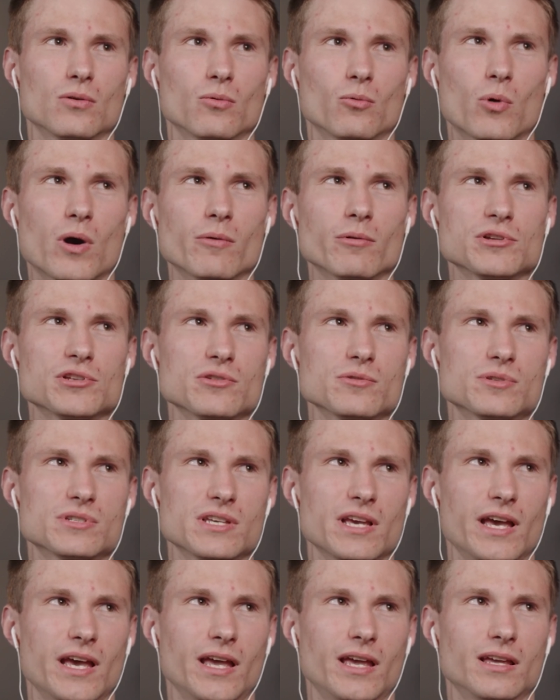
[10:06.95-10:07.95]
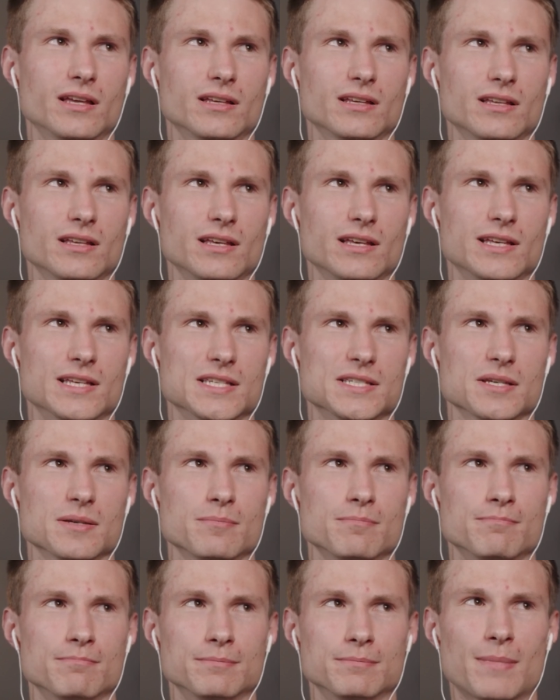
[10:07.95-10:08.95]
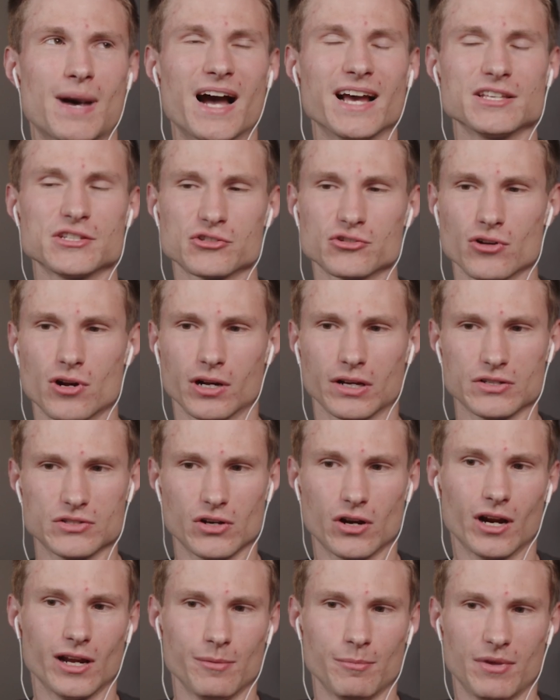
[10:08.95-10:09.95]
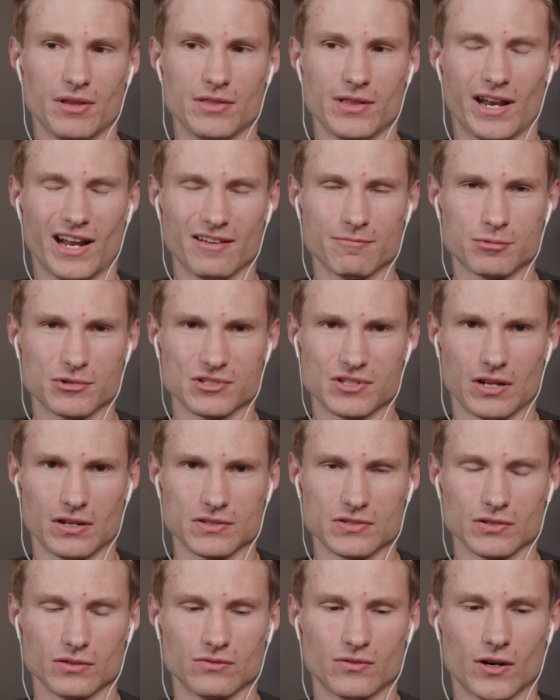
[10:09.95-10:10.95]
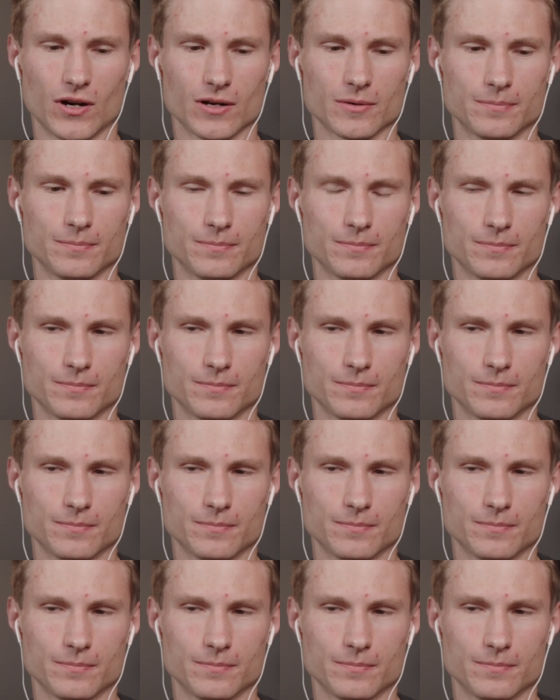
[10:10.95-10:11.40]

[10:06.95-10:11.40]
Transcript: What would you say is my strongest argument that I've presented so far?